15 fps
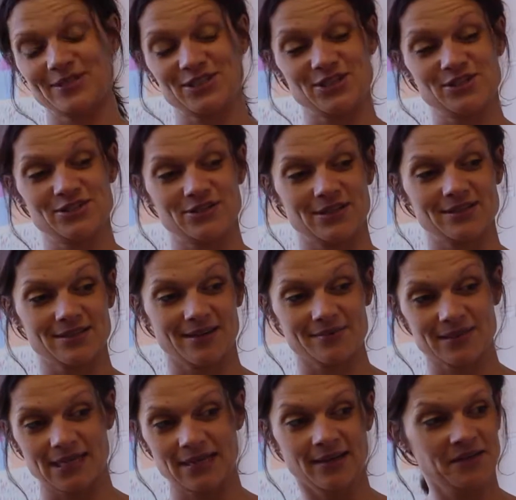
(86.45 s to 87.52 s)
my tutor at the
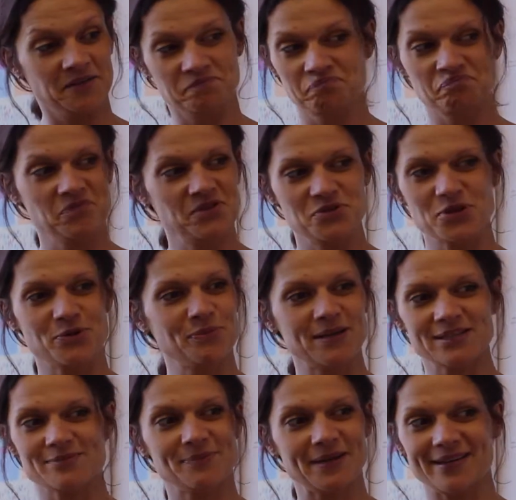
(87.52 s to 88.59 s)
time said, "You're
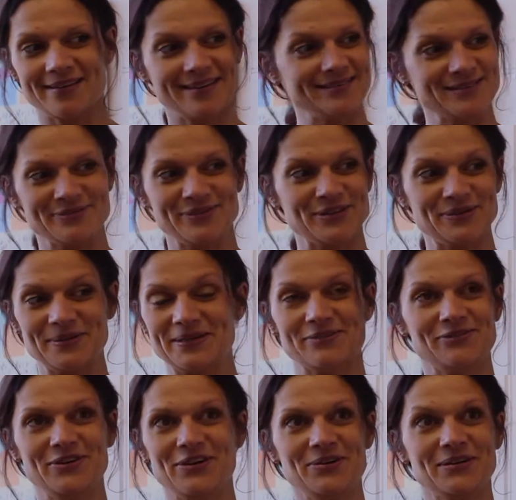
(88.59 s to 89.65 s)
meant to be at an interview
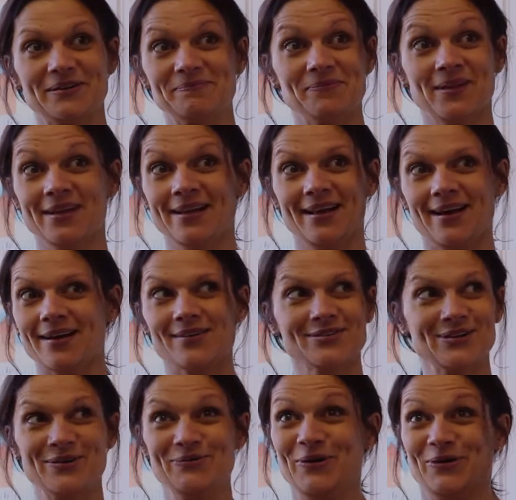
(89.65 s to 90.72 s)
in Farnham." And I
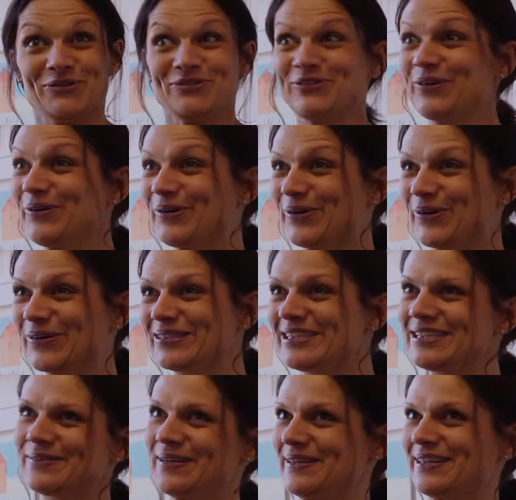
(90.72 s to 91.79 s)
was like, "What for?"
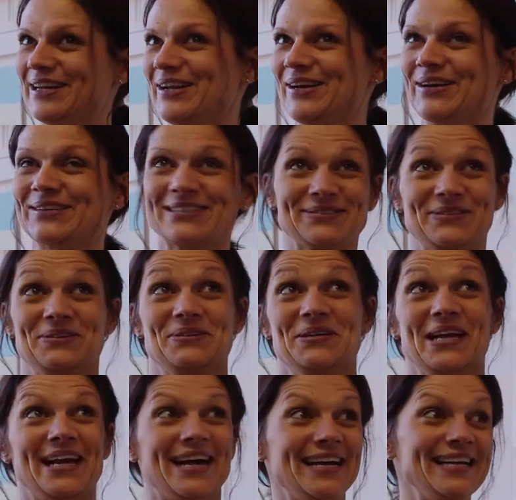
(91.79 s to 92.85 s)
And she went, "Glass." I
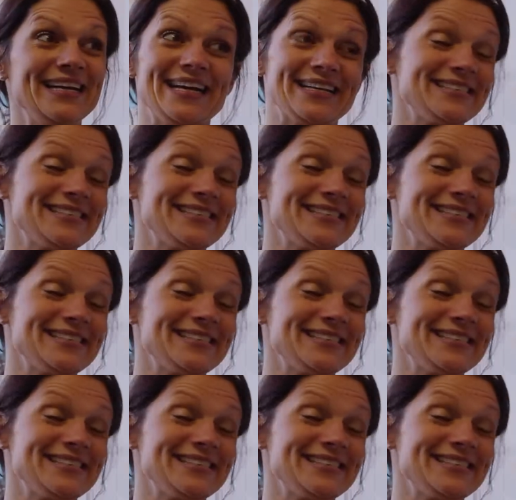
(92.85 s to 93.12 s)
went, "Okay."